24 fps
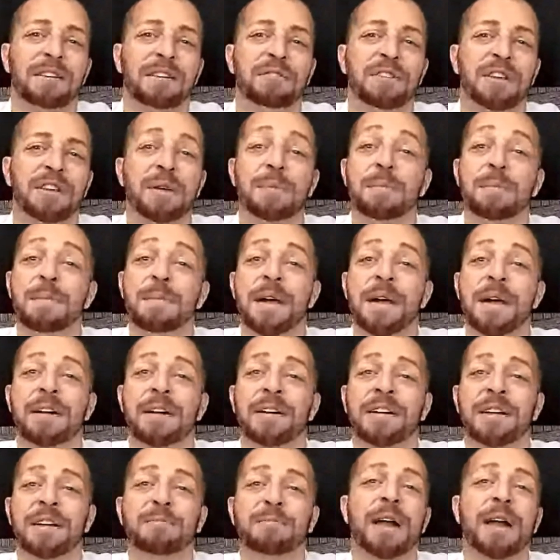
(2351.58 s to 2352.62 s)
and of the
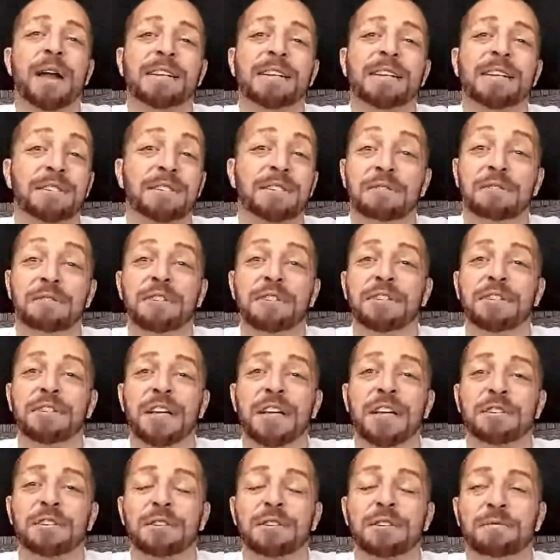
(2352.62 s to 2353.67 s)
American practice of
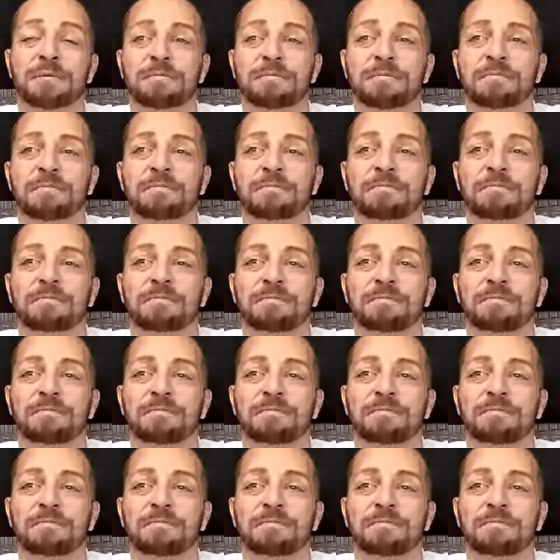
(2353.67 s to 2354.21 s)
secession.